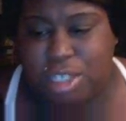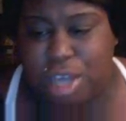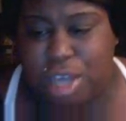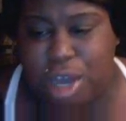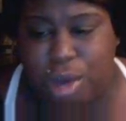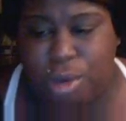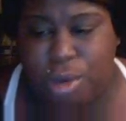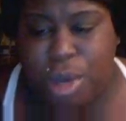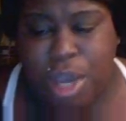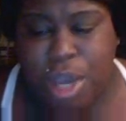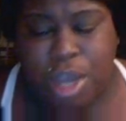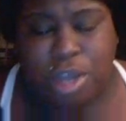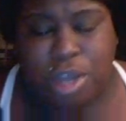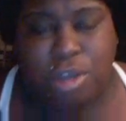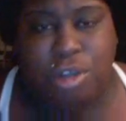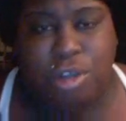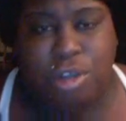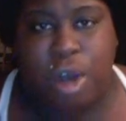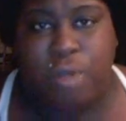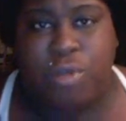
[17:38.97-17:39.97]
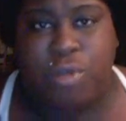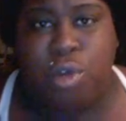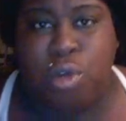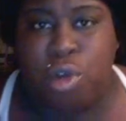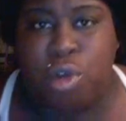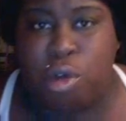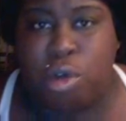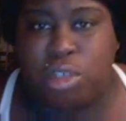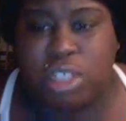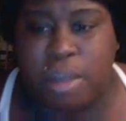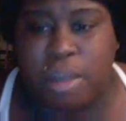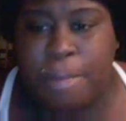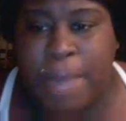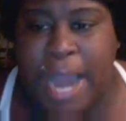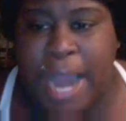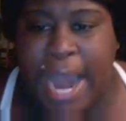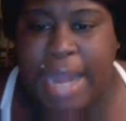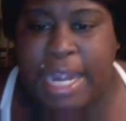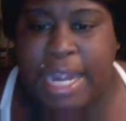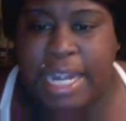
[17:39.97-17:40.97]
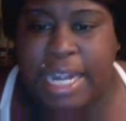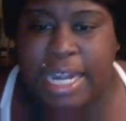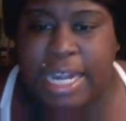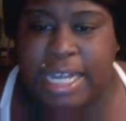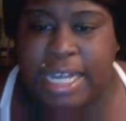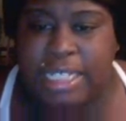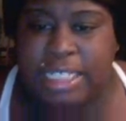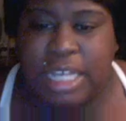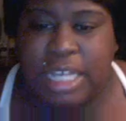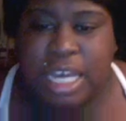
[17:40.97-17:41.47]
So if you know somebody that's